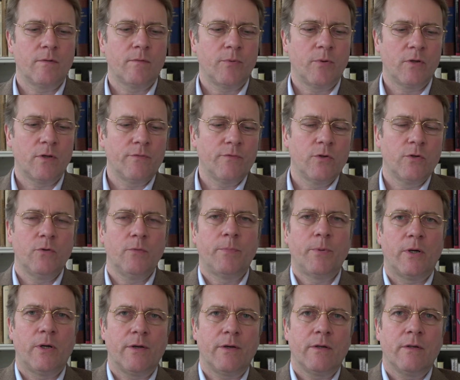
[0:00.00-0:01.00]
point of view,
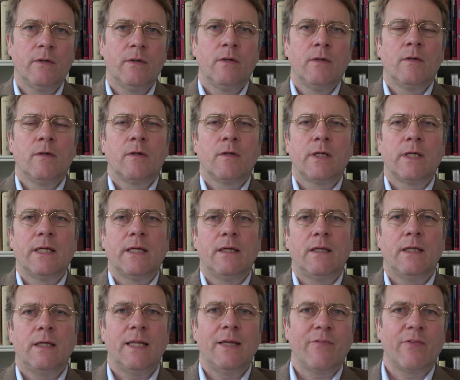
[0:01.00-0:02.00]
but
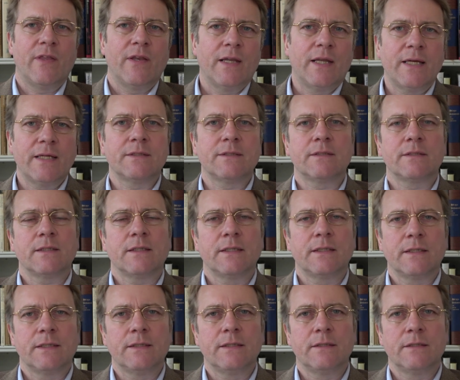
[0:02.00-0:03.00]
nevertheless,
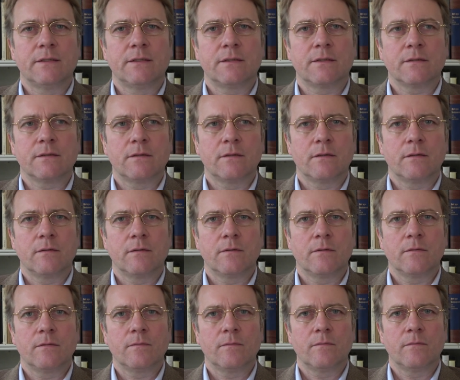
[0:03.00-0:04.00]
it is,
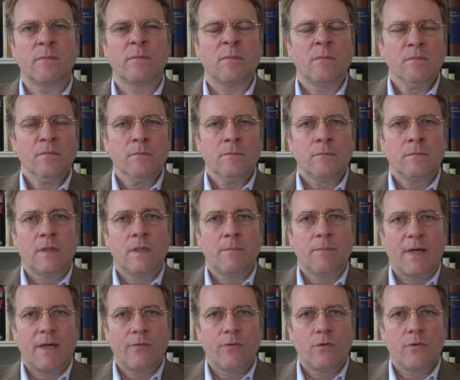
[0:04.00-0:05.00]
in
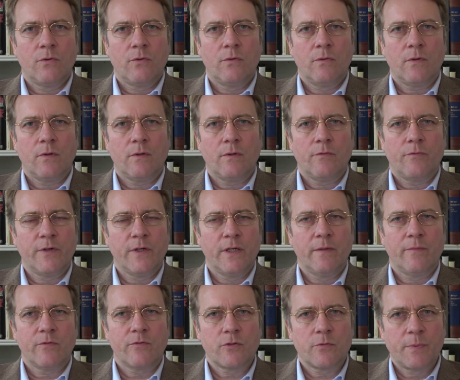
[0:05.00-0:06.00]
my view,
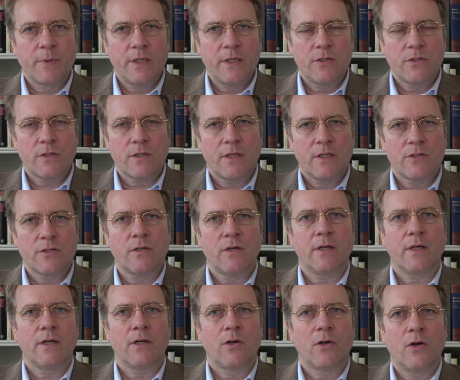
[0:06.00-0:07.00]
freedom of speech, and it's
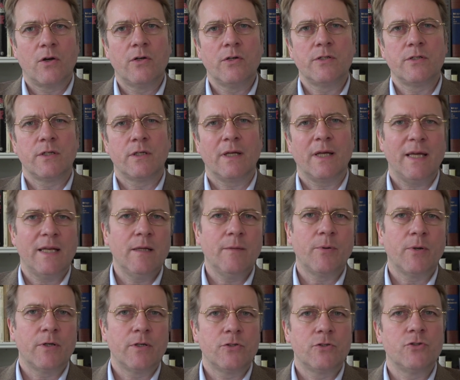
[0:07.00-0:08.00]
not encouraging
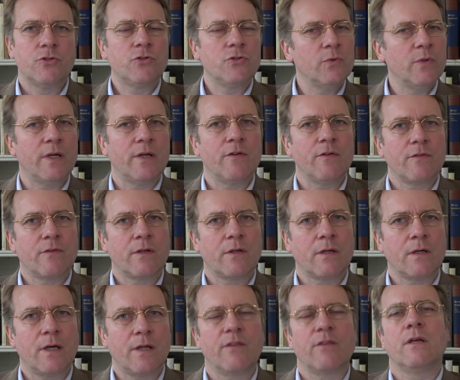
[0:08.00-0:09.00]
anybody to do
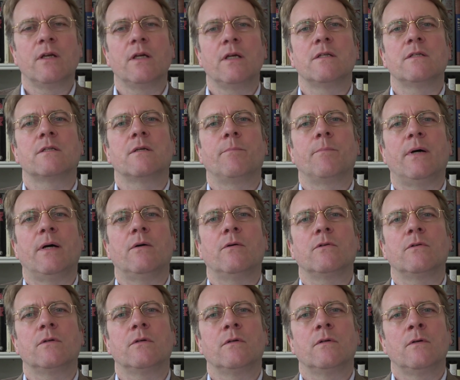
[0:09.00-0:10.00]
anything. I think it's
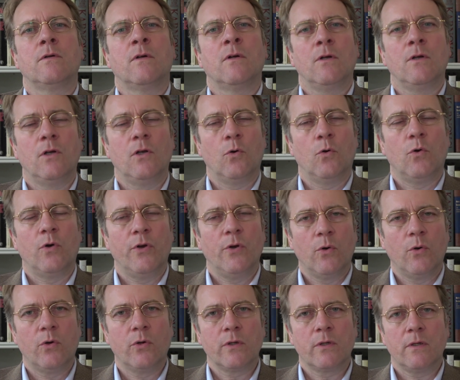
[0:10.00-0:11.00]
about law and
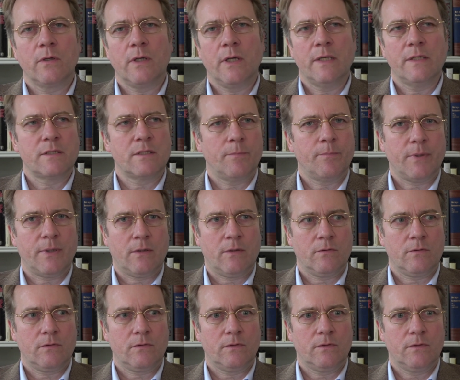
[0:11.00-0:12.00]
order. It's
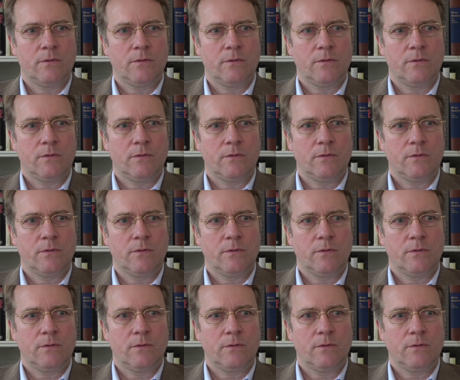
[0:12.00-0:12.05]
about